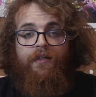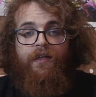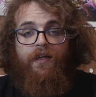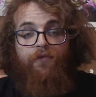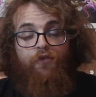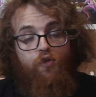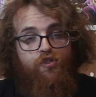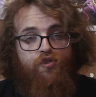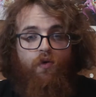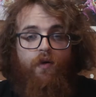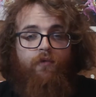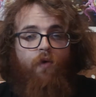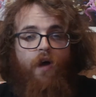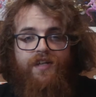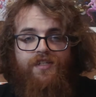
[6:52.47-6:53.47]
If you
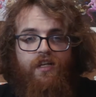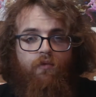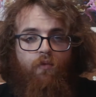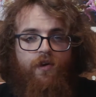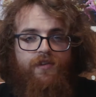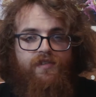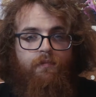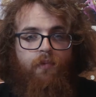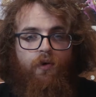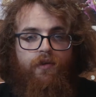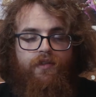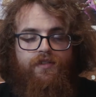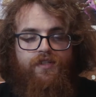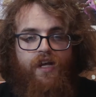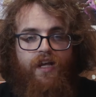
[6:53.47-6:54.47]
enjoyed watching or want to
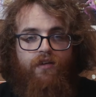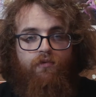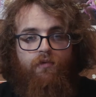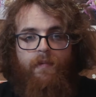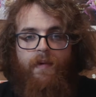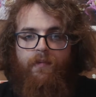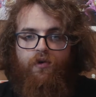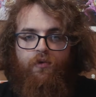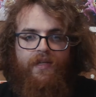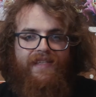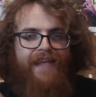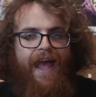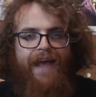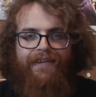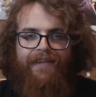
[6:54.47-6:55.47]
support the channel, remember to
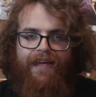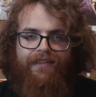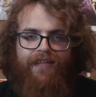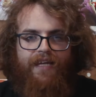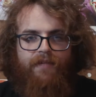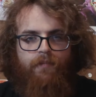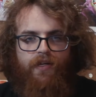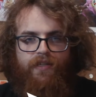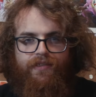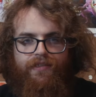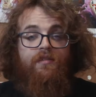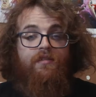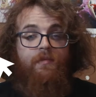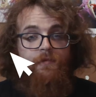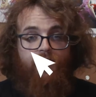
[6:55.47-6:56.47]
attack that like button,
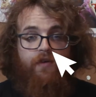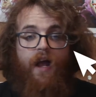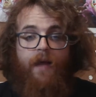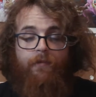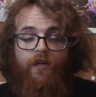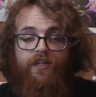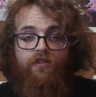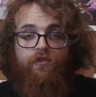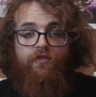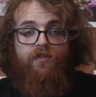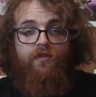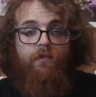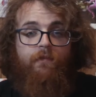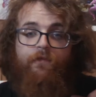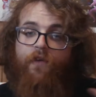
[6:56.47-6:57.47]
subscribe on
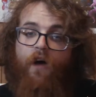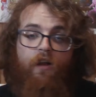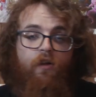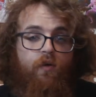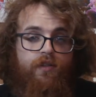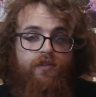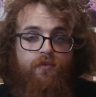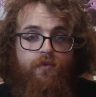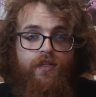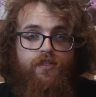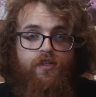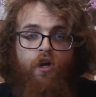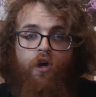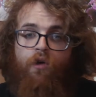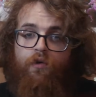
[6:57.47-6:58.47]
YouTube, follow on Twitch,
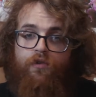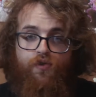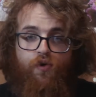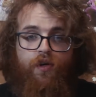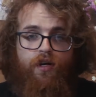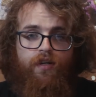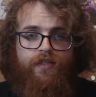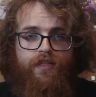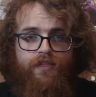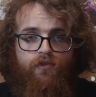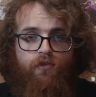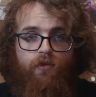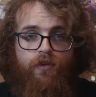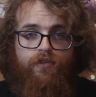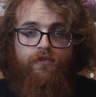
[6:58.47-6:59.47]
or join our
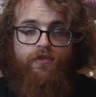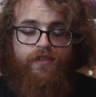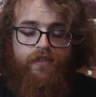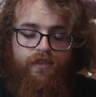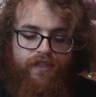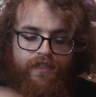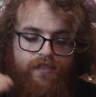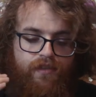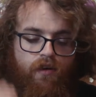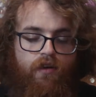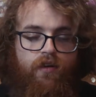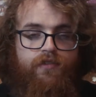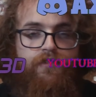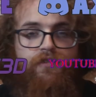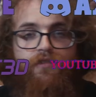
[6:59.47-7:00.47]
Discord using the link
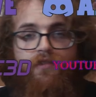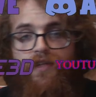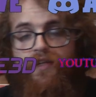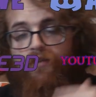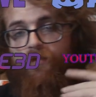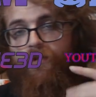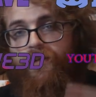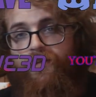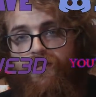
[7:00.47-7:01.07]
on screen or in the